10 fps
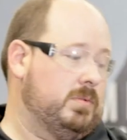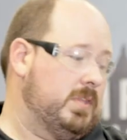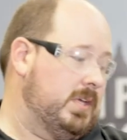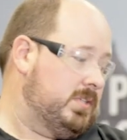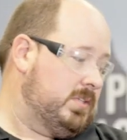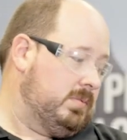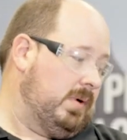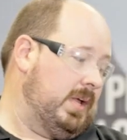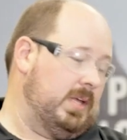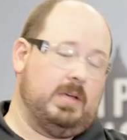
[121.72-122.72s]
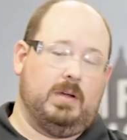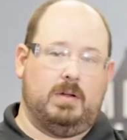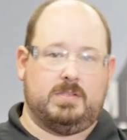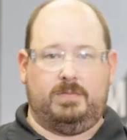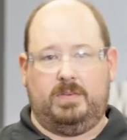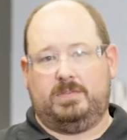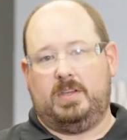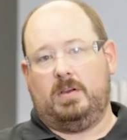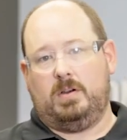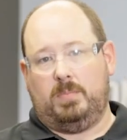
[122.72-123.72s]
this right here is a
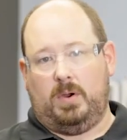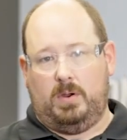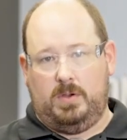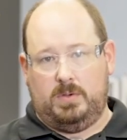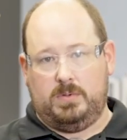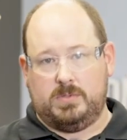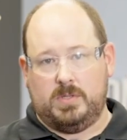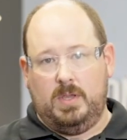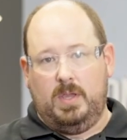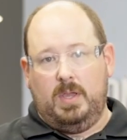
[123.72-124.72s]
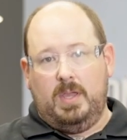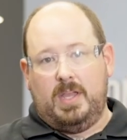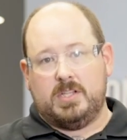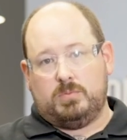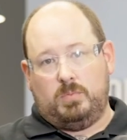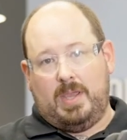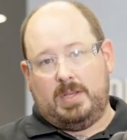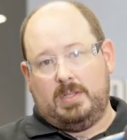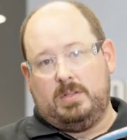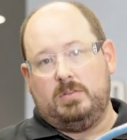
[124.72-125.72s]
1500 bar hose. It's
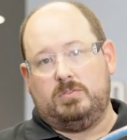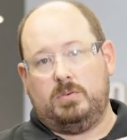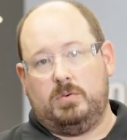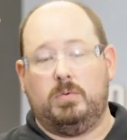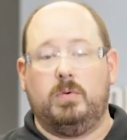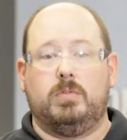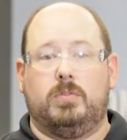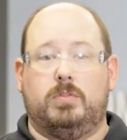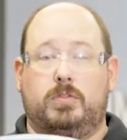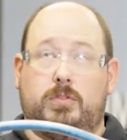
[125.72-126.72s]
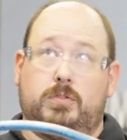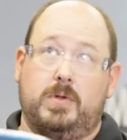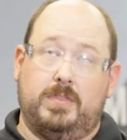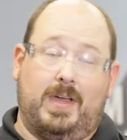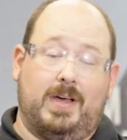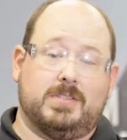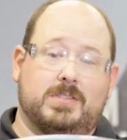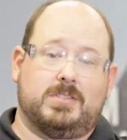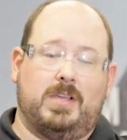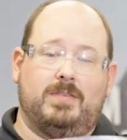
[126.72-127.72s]
rated to
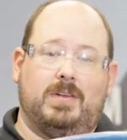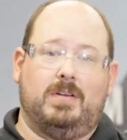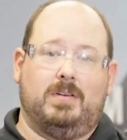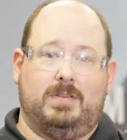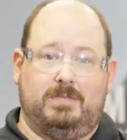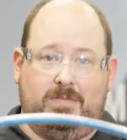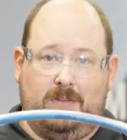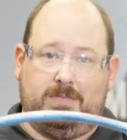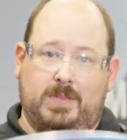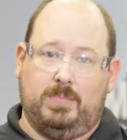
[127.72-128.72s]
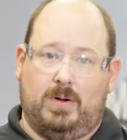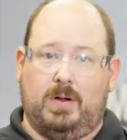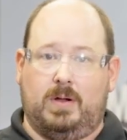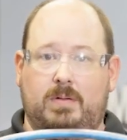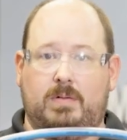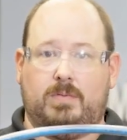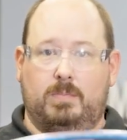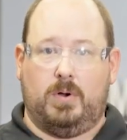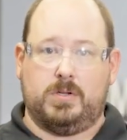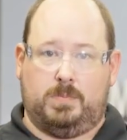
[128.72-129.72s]
3,750 bar for
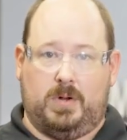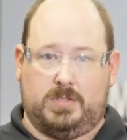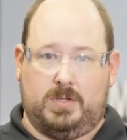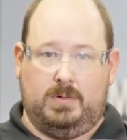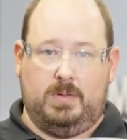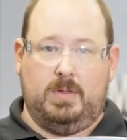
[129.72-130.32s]
burst pressure.